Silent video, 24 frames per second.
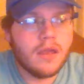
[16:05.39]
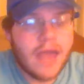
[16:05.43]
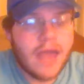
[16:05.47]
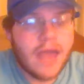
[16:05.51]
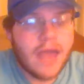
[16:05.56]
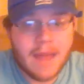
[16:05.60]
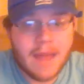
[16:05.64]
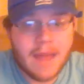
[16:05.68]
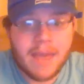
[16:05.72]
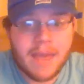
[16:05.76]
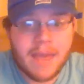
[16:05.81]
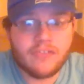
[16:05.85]
And
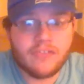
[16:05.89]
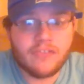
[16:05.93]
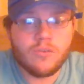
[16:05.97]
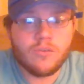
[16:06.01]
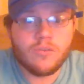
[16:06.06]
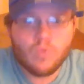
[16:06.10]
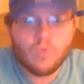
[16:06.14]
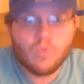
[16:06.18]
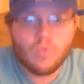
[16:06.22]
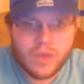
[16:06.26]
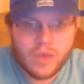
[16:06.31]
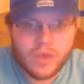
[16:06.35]
I'm
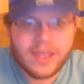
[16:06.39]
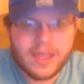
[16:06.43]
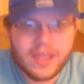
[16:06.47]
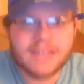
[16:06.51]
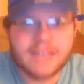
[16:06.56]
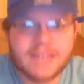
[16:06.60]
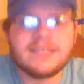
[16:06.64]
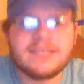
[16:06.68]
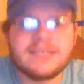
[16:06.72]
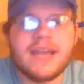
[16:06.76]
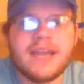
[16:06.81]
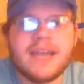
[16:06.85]
actually really
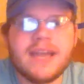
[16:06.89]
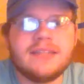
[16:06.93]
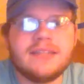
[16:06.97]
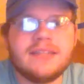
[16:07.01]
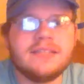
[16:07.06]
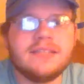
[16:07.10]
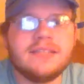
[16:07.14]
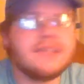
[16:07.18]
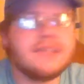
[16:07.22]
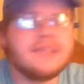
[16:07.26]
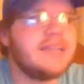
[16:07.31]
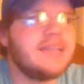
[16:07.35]
excited to
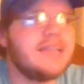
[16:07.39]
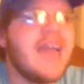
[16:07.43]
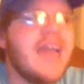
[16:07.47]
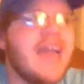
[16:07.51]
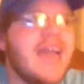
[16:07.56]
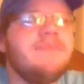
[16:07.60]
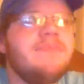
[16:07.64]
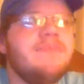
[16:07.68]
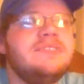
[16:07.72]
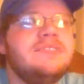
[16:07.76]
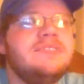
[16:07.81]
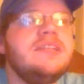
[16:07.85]
see that because I
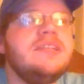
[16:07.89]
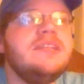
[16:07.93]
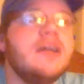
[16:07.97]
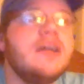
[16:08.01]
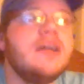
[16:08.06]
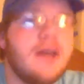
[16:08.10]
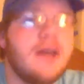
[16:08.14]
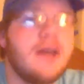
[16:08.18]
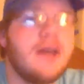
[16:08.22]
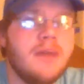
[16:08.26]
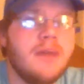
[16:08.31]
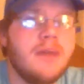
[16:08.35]
haven't seen a
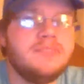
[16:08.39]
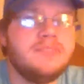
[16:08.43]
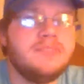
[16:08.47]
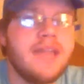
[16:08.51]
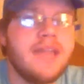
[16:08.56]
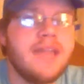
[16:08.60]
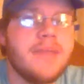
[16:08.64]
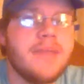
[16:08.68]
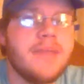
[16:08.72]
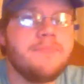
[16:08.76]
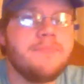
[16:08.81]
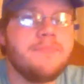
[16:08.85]
Cubs
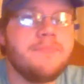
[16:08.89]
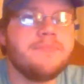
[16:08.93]
game